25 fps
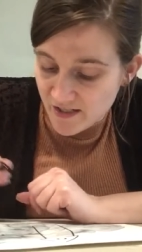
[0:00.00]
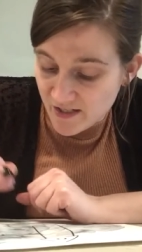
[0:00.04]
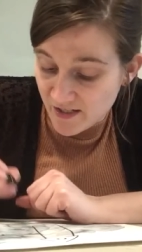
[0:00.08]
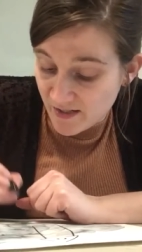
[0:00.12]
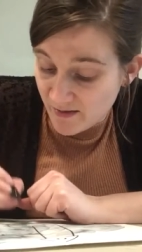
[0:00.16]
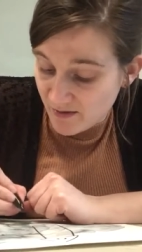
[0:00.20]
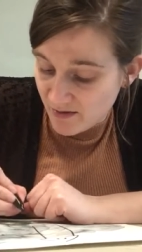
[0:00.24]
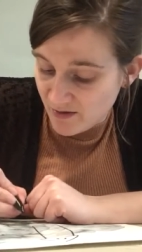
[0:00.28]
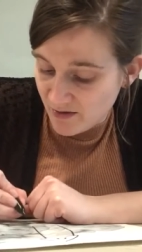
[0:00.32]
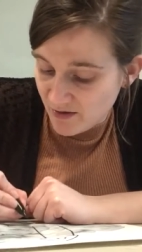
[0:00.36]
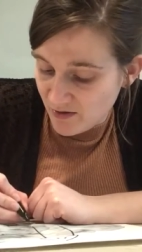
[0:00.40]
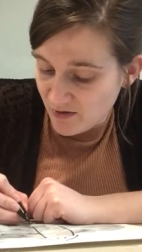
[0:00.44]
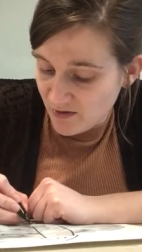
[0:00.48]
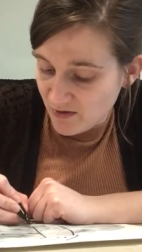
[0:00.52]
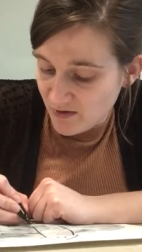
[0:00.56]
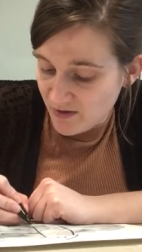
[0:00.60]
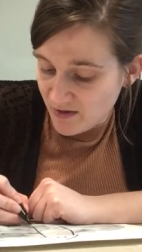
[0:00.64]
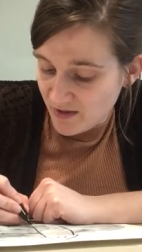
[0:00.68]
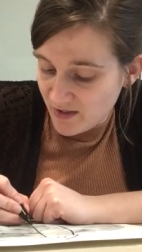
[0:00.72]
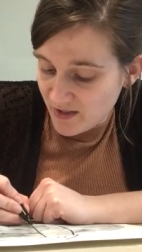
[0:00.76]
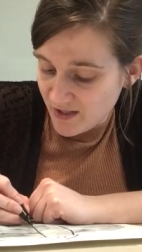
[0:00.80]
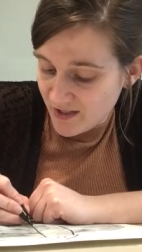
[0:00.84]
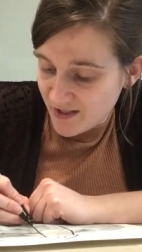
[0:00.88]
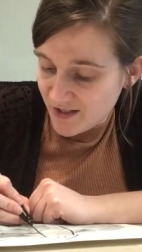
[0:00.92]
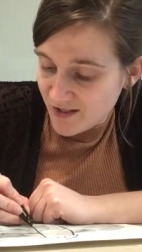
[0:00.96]
Is it,
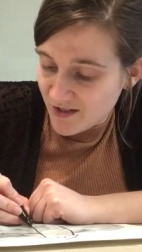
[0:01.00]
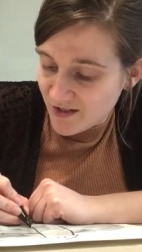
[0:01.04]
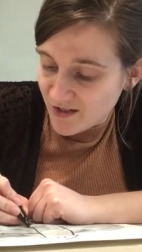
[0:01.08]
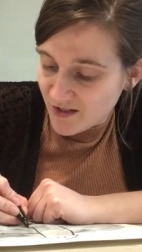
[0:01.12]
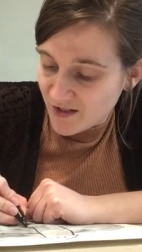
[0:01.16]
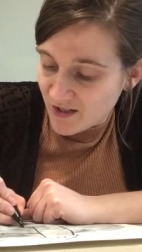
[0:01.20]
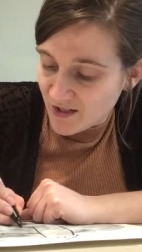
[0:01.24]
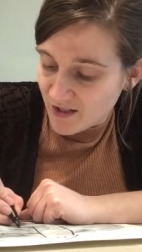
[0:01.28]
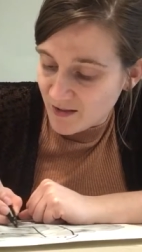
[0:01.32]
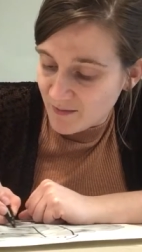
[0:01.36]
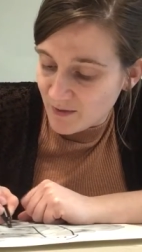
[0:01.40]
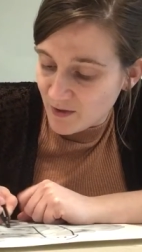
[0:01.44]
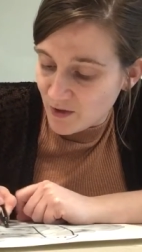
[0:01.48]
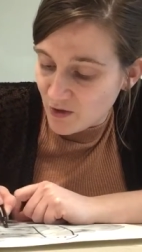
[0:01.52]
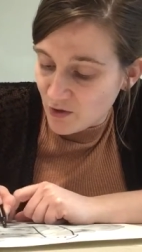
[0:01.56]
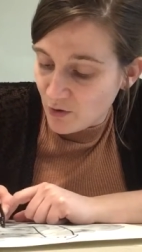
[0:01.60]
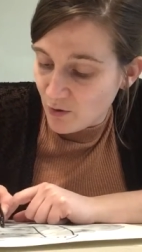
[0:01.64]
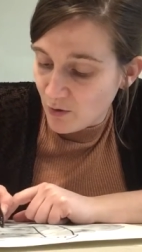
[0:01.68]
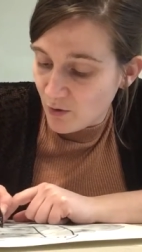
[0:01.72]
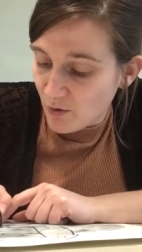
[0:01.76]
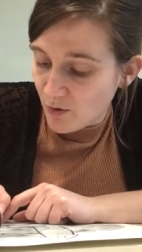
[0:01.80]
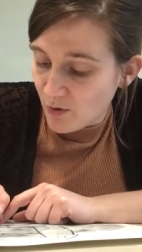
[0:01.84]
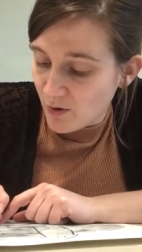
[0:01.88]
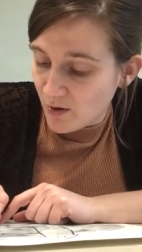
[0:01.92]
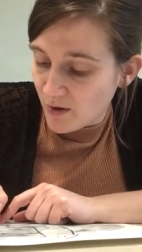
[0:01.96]
this is gonna be
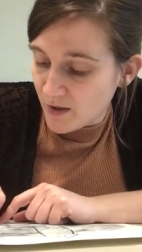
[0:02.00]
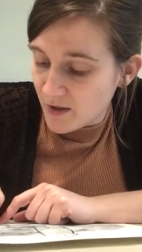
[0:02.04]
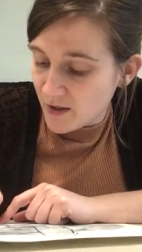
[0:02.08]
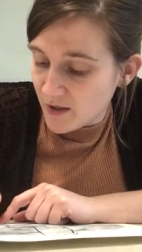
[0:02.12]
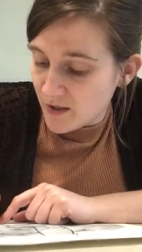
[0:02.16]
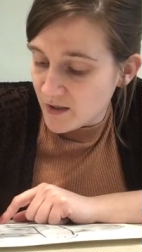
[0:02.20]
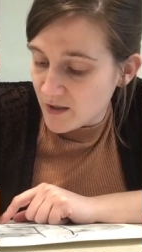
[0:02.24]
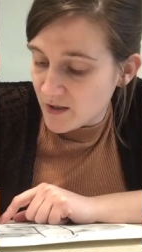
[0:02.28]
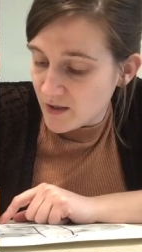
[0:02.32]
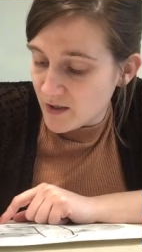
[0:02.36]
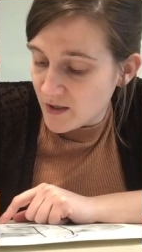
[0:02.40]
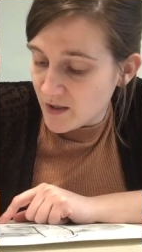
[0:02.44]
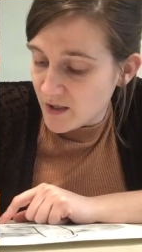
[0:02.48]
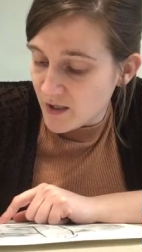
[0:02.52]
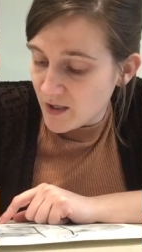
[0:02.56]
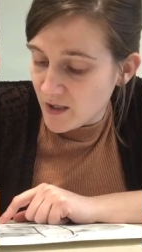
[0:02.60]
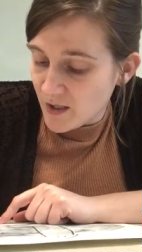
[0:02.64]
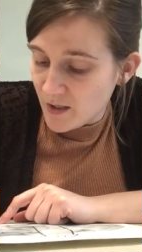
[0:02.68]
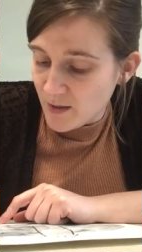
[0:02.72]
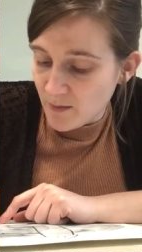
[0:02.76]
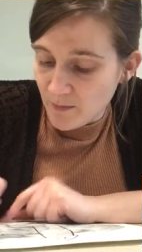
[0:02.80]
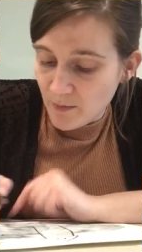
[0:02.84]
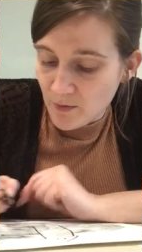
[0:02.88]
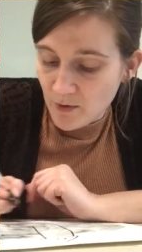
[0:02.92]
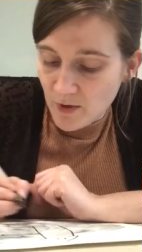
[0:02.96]
your
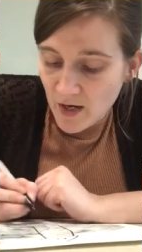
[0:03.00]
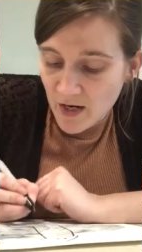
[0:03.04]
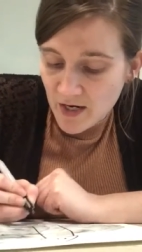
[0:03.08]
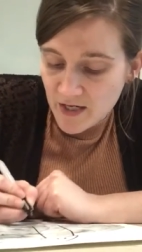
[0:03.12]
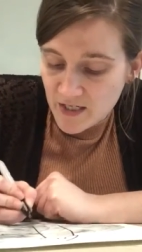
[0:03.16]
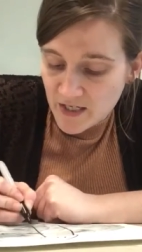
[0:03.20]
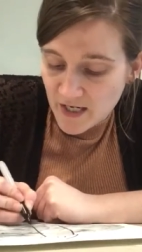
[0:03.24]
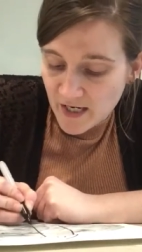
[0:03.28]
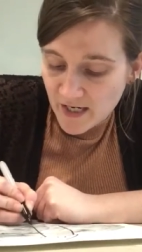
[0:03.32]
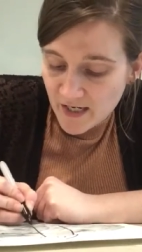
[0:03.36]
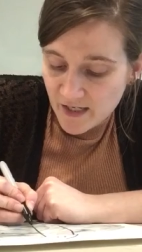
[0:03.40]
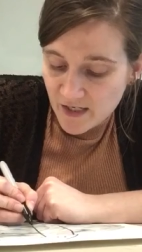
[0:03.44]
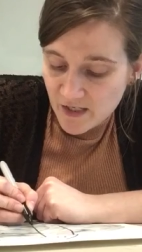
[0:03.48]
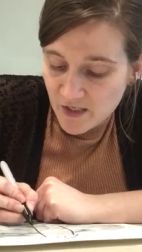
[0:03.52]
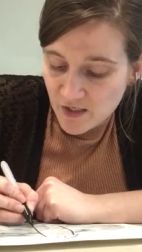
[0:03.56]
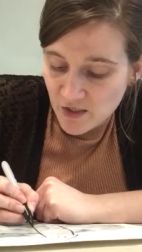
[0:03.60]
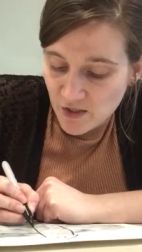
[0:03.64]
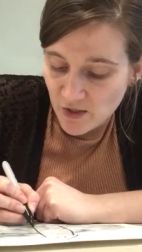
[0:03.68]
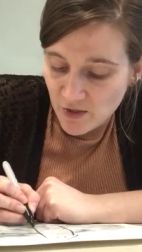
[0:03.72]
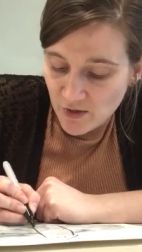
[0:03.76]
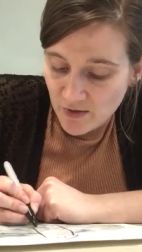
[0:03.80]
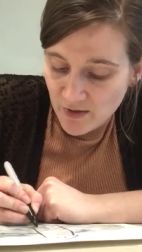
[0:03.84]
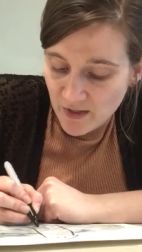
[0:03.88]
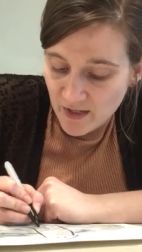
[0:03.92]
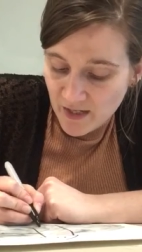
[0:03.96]
project.
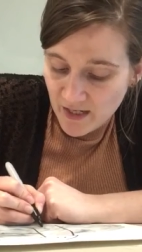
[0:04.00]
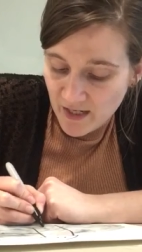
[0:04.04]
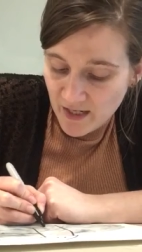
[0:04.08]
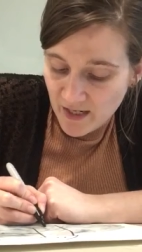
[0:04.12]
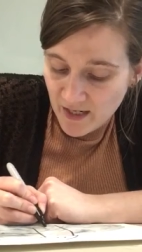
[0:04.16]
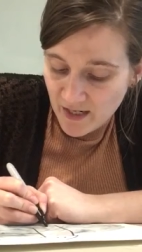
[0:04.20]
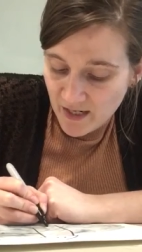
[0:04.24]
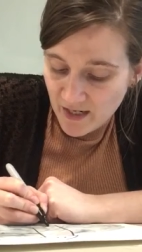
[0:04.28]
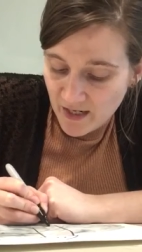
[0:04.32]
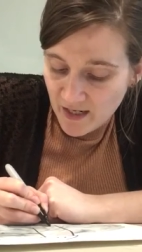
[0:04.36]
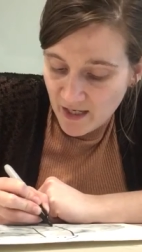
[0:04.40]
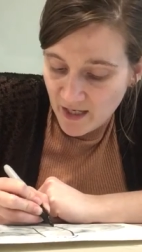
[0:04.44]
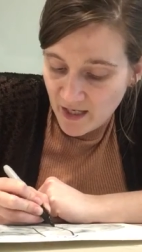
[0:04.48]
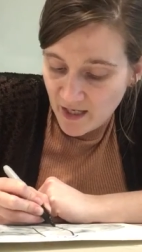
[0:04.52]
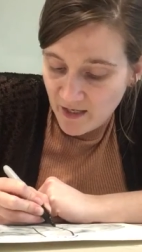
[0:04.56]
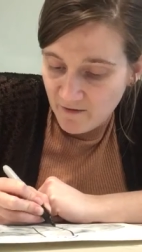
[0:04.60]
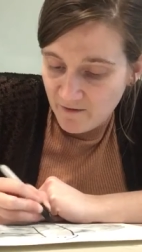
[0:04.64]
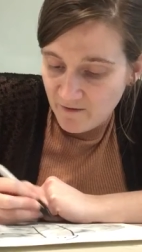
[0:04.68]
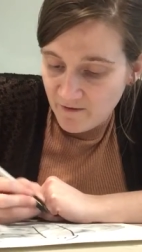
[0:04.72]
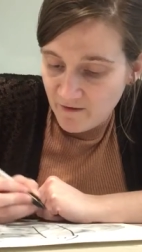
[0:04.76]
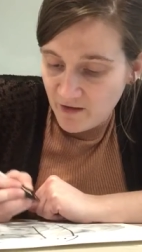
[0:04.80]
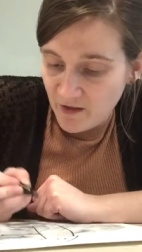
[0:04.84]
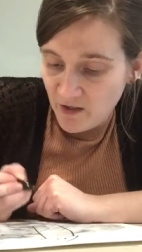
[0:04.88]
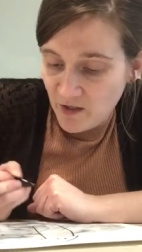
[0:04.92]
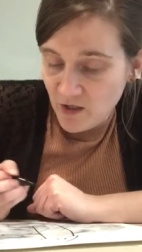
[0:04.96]
So like if
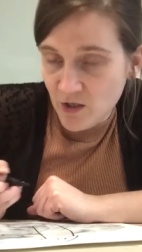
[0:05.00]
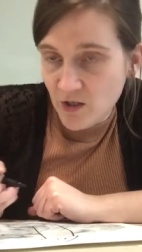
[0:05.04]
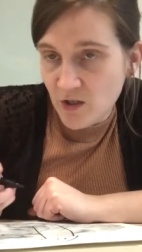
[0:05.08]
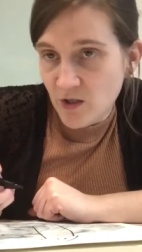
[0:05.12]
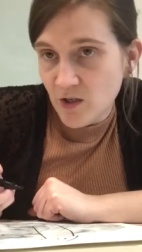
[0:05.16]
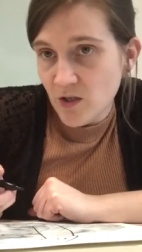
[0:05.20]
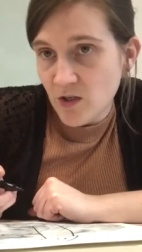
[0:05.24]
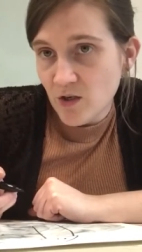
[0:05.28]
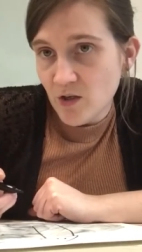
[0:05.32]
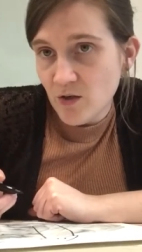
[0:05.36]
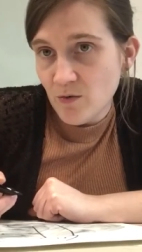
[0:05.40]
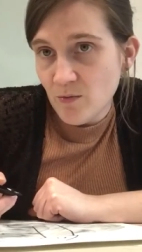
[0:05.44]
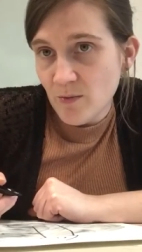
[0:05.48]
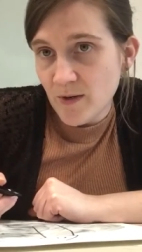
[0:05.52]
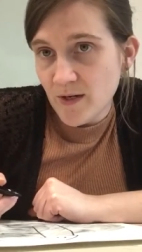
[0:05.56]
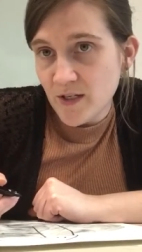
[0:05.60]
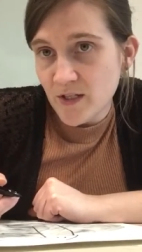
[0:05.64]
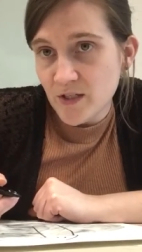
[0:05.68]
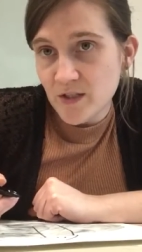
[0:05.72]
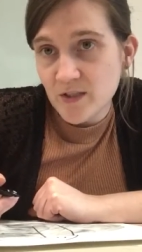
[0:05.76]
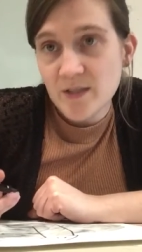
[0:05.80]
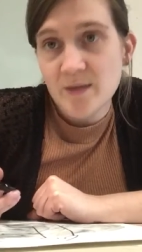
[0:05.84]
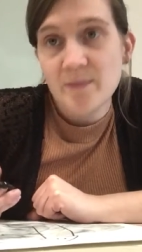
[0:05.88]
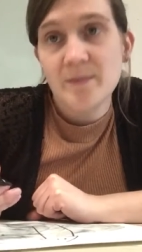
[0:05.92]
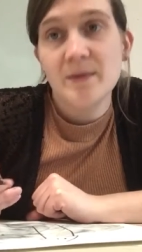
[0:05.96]
you wanna
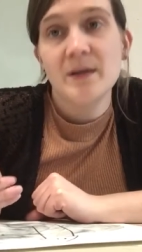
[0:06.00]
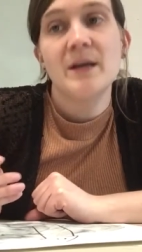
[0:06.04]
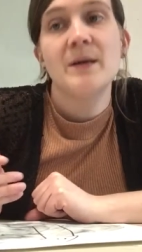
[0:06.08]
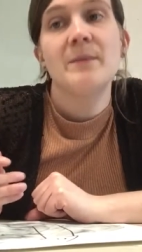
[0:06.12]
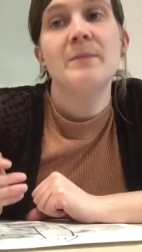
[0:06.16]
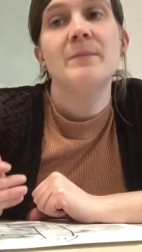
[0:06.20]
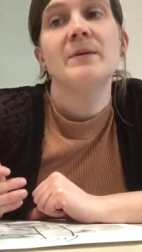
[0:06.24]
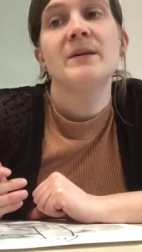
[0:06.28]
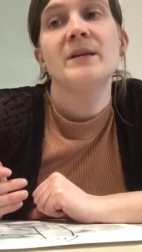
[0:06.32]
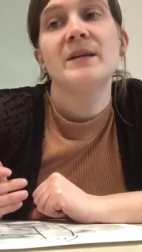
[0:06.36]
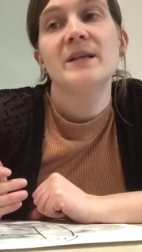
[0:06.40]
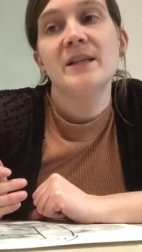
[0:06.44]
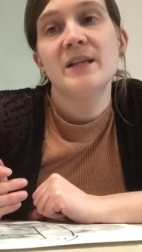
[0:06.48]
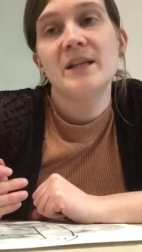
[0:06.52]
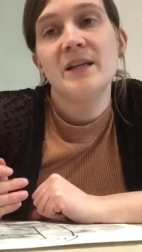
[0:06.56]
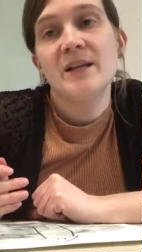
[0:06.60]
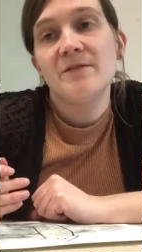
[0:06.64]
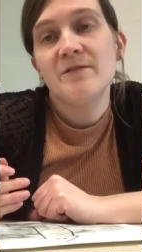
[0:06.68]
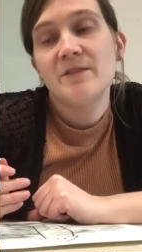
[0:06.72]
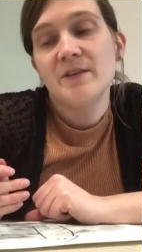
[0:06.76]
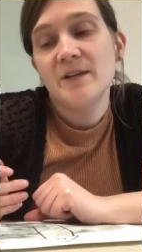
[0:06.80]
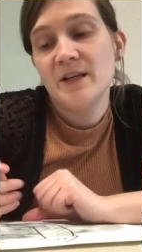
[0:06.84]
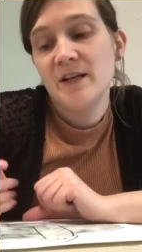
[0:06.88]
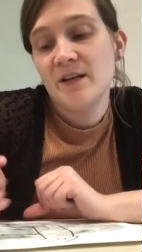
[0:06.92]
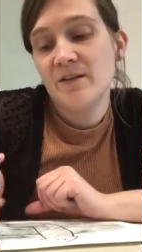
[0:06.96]
do something completely
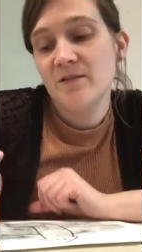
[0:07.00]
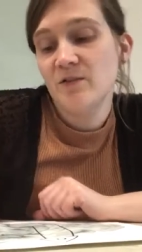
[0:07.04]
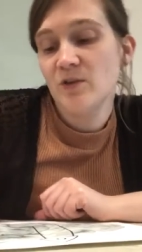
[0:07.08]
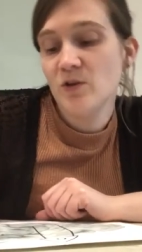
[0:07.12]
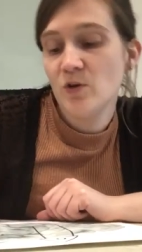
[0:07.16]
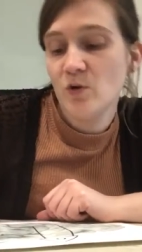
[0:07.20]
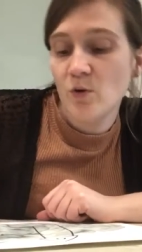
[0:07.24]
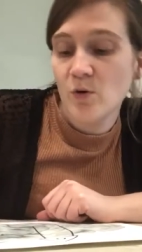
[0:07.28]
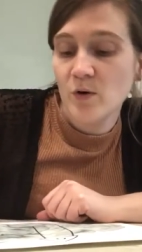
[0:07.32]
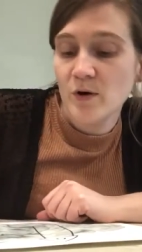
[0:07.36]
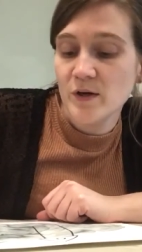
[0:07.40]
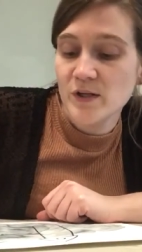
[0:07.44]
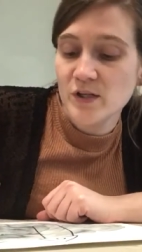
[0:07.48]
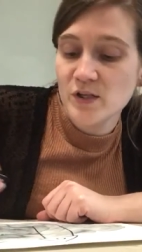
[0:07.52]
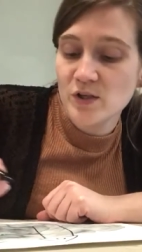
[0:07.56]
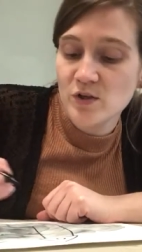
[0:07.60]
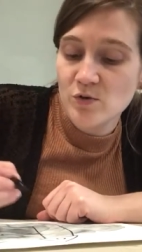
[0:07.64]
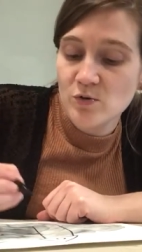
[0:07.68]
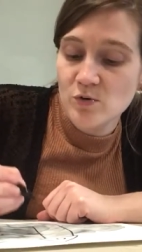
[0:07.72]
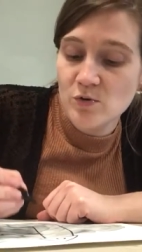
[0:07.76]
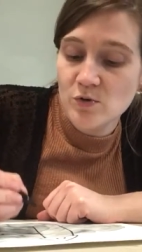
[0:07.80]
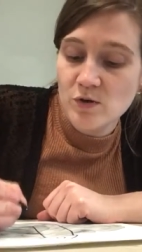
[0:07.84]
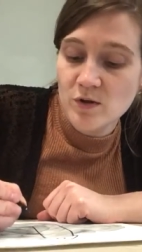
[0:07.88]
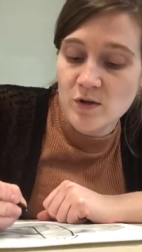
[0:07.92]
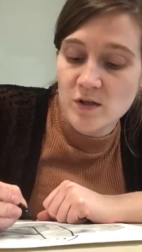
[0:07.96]
different, if your
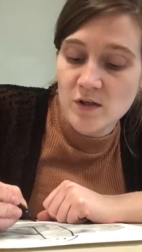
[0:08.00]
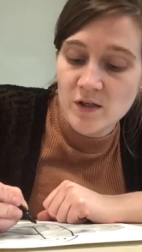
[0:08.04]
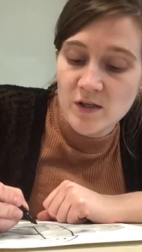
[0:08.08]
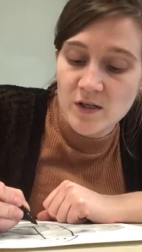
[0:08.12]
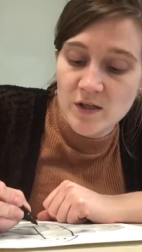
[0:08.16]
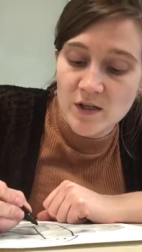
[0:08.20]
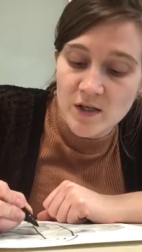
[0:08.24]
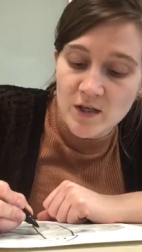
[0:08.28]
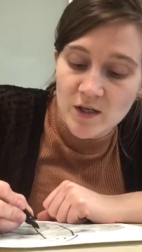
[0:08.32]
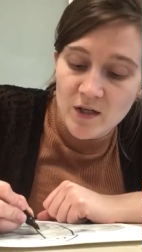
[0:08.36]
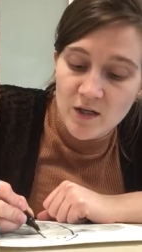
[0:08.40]
school